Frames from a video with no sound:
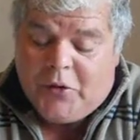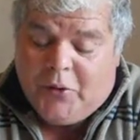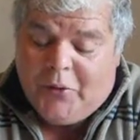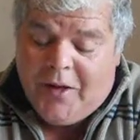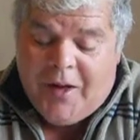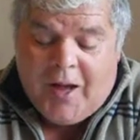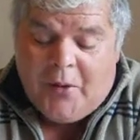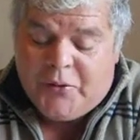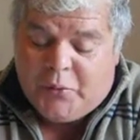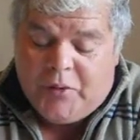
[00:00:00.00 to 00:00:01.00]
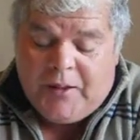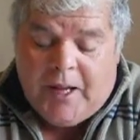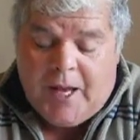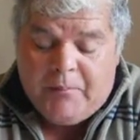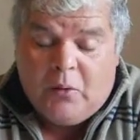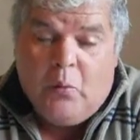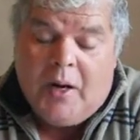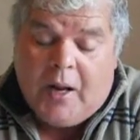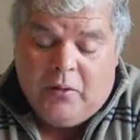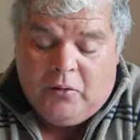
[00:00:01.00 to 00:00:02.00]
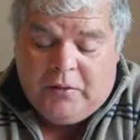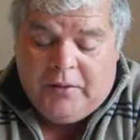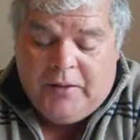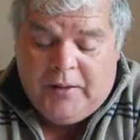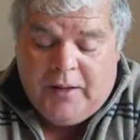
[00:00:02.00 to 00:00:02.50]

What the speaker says: so I was really happy with what I learned